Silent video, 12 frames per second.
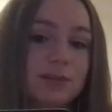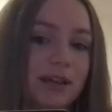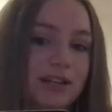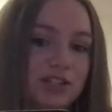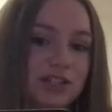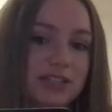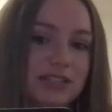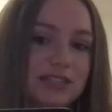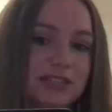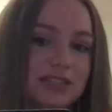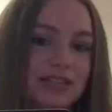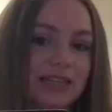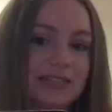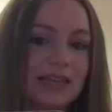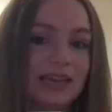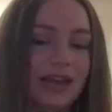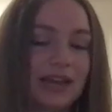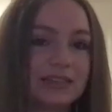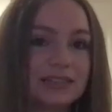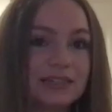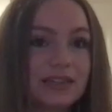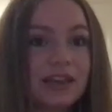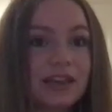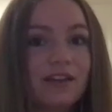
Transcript: to measure success against